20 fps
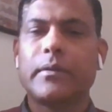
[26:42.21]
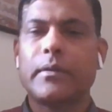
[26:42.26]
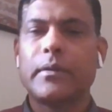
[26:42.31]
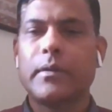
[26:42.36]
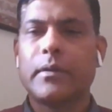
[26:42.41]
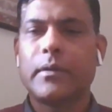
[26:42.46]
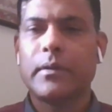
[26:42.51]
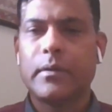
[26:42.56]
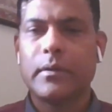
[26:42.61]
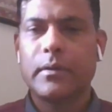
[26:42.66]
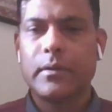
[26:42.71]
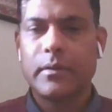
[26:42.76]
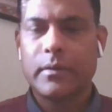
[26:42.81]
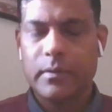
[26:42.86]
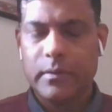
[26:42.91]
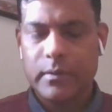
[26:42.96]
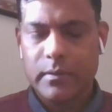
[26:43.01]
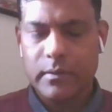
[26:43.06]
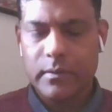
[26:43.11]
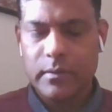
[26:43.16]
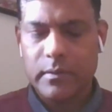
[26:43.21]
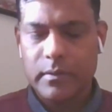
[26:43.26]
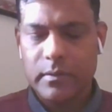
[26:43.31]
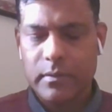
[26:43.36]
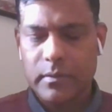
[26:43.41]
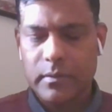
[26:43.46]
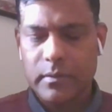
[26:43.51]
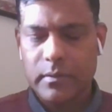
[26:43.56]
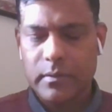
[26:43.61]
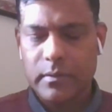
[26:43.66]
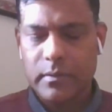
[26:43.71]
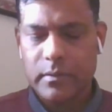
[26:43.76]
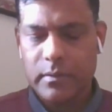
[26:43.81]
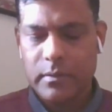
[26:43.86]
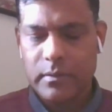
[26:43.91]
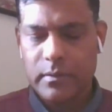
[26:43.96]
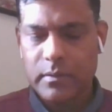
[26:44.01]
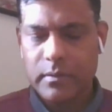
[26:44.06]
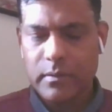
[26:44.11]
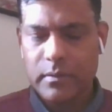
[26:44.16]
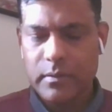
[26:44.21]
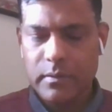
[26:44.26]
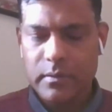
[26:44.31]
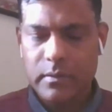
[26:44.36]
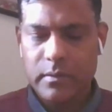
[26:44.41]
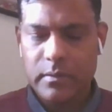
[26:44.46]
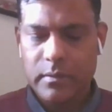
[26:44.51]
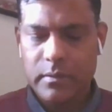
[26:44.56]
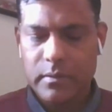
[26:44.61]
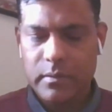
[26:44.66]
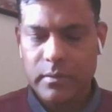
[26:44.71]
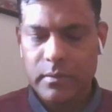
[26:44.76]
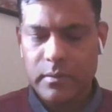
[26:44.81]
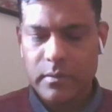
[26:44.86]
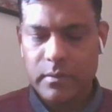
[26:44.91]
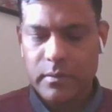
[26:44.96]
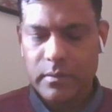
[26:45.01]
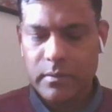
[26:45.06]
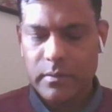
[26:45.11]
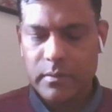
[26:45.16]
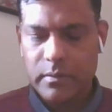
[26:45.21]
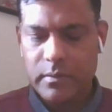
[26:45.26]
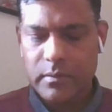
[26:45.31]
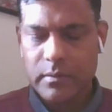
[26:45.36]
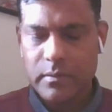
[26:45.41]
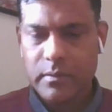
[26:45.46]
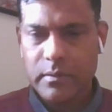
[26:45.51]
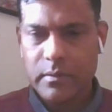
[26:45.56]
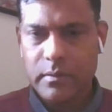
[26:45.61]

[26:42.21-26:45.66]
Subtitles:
Nothing is said.